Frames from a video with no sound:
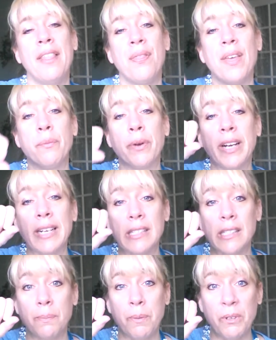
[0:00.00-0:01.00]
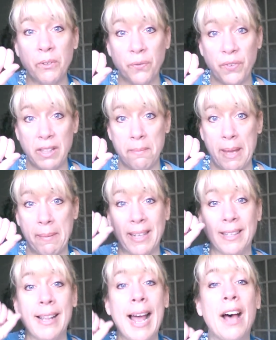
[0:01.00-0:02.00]
Then we're going to spoon feed the baby.
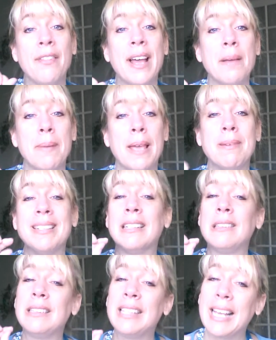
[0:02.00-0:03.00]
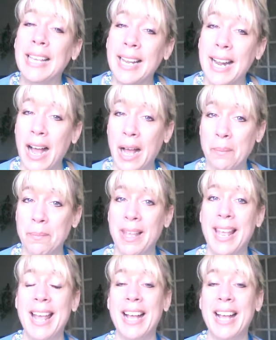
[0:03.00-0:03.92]
Allow that baby to lick it up.